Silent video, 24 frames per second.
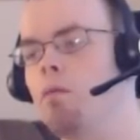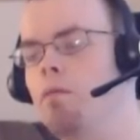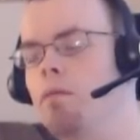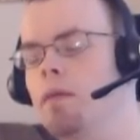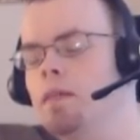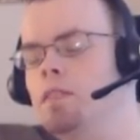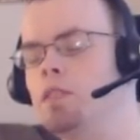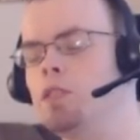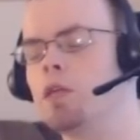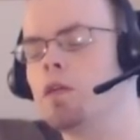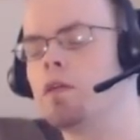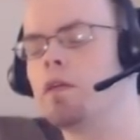
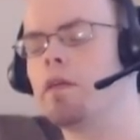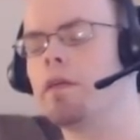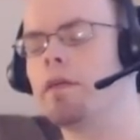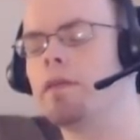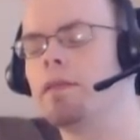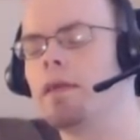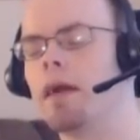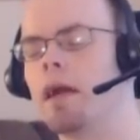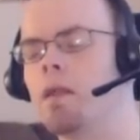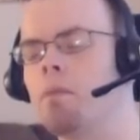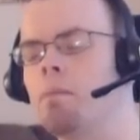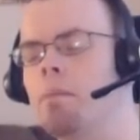Richard could
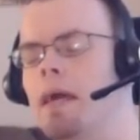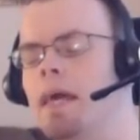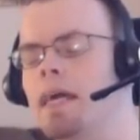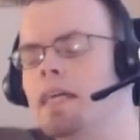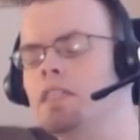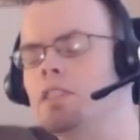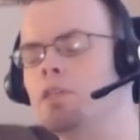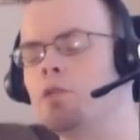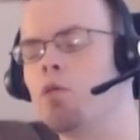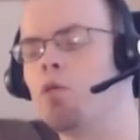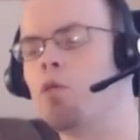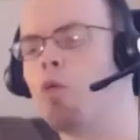not
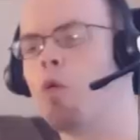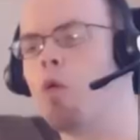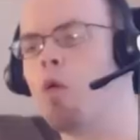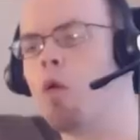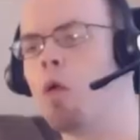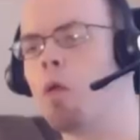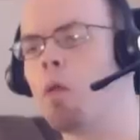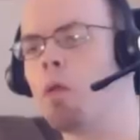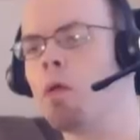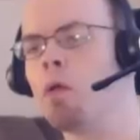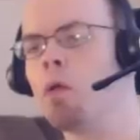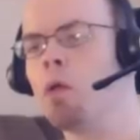imagine a
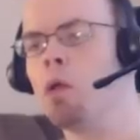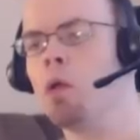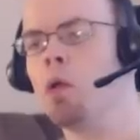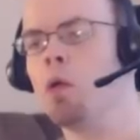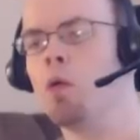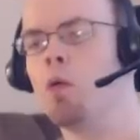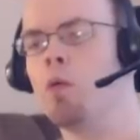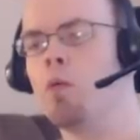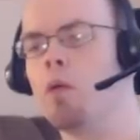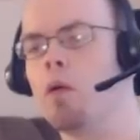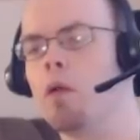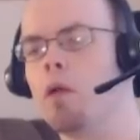world
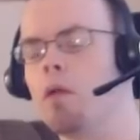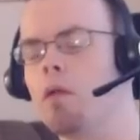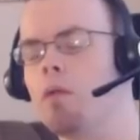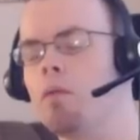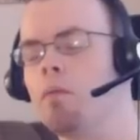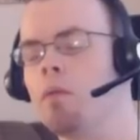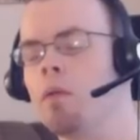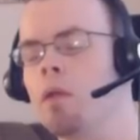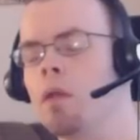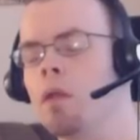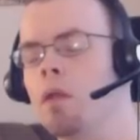where